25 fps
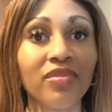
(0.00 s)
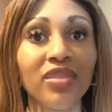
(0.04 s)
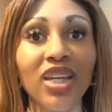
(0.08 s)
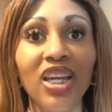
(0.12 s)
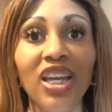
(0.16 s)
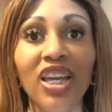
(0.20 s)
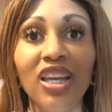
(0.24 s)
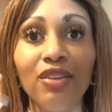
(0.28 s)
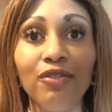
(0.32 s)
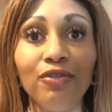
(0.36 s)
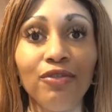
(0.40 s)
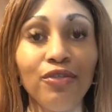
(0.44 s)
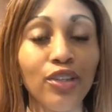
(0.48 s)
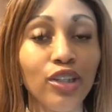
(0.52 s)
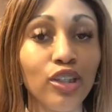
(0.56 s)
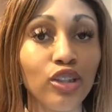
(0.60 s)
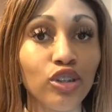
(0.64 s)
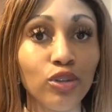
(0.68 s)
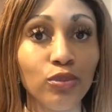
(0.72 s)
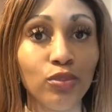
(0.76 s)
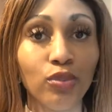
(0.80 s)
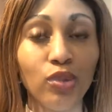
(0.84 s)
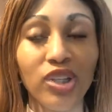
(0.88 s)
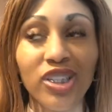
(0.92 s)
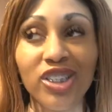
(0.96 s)
It
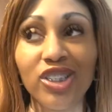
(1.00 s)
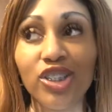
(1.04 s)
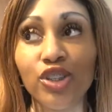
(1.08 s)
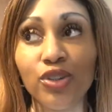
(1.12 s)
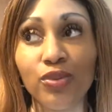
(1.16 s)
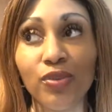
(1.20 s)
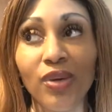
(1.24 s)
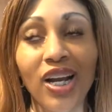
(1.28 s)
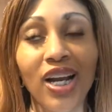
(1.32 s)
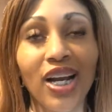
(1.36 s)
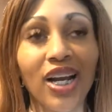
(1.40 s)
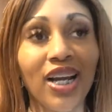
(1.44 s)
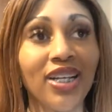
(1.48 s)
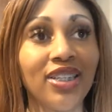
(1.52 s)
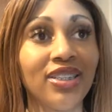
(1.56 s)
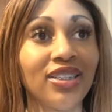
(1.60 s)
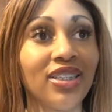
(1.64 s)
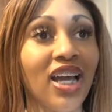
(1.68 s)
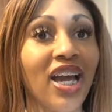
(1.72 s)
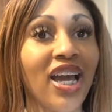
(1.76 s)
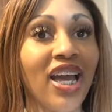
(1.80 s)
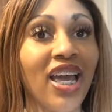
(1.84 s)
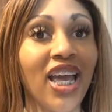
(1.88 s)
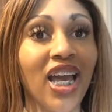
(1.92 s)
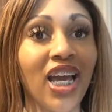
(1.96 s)
feels moisturized.
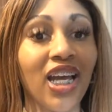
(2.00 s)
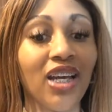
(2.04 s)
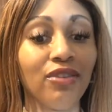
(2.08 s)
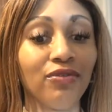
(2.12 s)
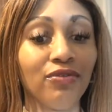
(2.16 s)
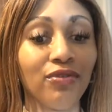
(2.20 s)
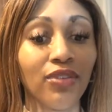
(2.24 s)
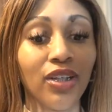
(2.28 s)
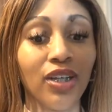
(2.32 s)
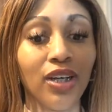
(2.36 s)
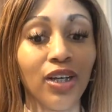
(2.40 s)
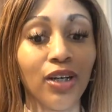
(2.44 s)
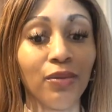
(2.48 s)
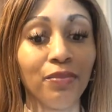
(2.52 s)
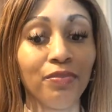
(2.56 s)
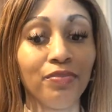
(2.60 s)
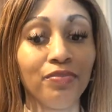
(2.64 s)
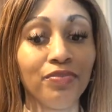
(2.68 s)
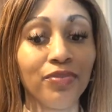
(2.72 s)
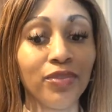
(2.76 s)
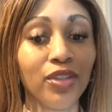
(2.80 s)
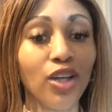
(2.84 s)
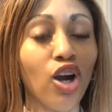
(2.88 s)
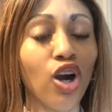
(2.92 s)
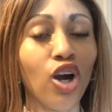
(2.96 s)
I have
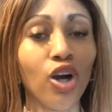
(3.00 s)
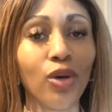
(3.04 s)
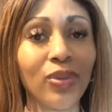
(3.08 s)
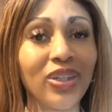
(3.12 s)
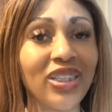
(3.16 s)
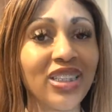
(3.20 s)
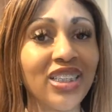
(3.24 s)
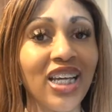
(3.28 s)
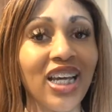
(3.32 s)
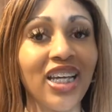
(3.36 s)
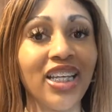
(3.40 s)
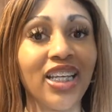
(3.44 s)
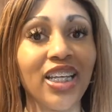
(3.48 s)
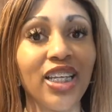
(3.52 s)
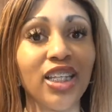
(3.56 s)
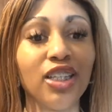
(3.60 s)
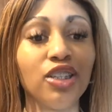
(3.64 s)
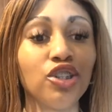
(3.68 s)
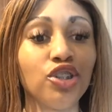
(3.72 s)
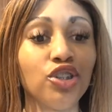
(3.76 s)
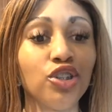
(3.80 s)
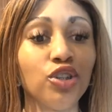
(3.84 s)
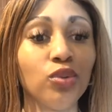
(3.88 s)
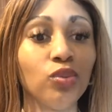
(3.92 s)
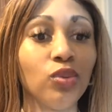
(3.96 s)
always had an
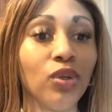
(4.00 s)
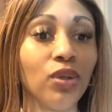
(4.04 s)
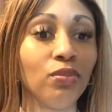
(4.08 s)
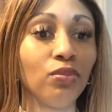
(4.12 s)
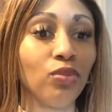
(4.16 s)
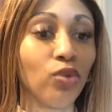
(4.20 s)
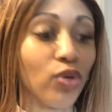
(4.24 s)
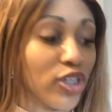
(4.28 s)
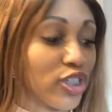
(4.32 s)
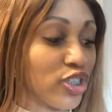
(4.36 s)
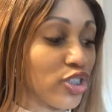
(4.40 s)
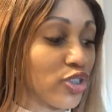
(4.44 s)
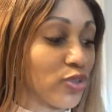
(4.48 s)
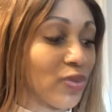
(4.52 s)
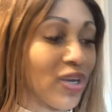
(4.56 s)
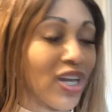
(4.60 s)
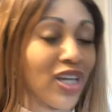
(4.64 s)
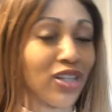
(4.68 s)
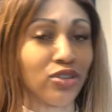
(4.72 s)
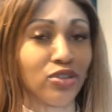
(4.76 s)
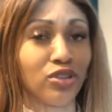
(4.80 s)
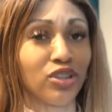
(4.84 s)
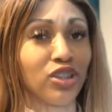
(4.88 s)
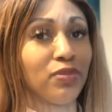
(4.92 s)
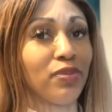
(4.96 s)
issue with
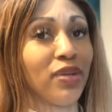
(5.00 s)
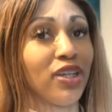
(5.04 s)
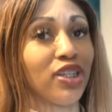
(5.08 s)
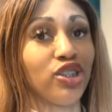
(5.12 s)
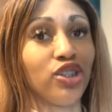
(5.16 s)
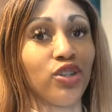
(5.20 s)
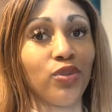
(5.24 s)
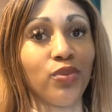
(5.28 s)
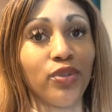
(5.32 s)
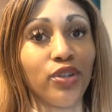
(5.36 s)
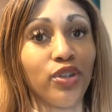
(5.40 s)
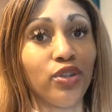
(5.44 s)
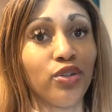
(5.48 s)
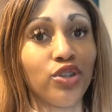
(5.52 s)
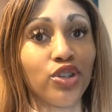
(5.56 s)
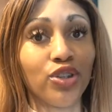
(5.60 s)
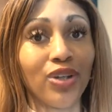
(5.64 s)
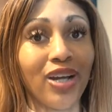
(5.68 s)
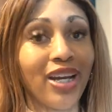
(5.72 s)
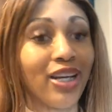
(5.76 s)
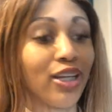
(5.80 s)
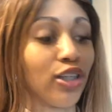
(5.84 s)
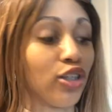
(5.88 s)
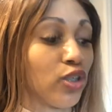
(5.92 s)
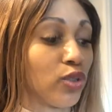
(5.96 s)
moisturizer, especially when you
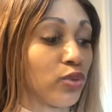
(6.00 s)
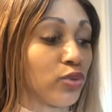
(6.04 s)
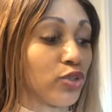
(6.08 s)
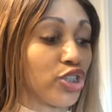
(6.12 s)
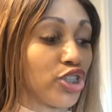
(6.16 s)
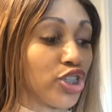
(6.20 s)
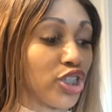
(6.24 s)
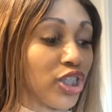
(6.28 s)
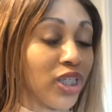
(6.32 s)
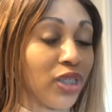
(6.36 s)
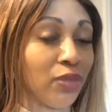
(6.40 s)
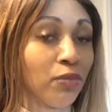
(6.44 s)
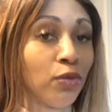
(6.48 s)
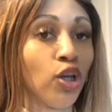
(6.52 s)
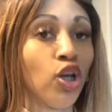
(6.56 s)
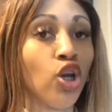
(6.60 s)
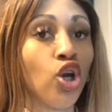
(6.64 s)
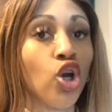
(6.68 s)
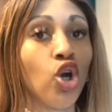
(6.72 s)
try to go cheap,